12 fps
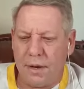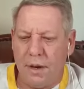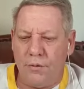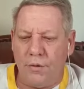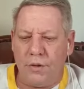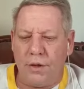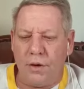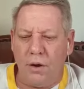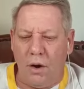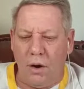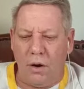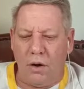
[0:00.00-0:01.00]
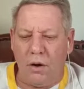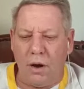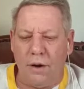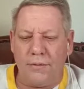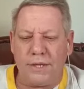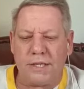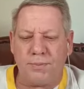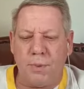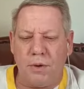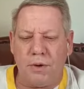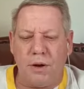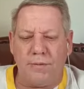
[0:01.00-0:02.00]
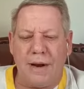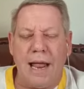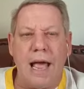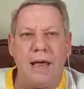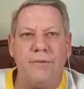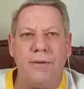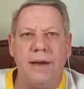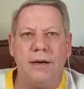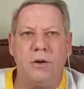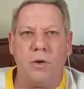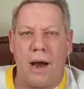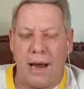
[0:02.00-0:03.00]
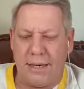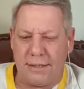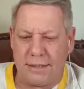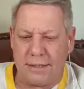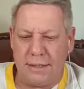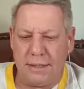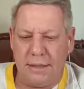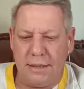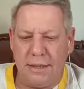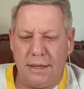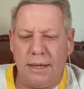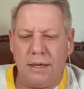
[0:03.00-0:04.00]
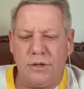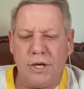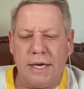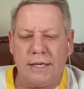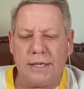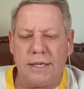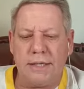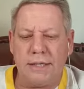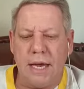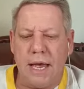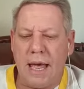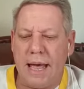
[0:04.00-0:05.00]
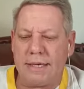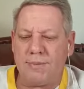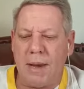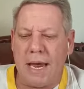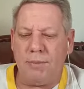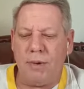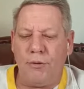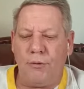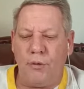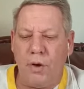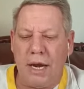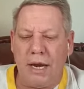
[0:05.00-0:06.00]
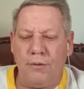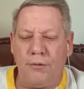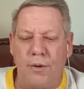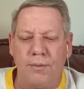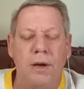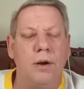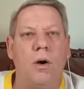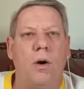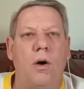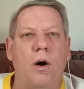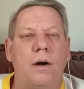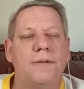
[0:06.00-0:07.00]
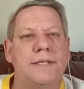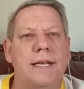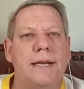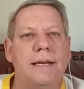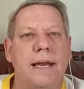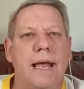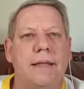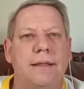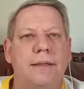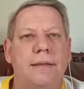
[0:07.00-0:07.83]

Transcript: For the law of the Spirit of life in Christ Jesus has made me free from the law of sin and death.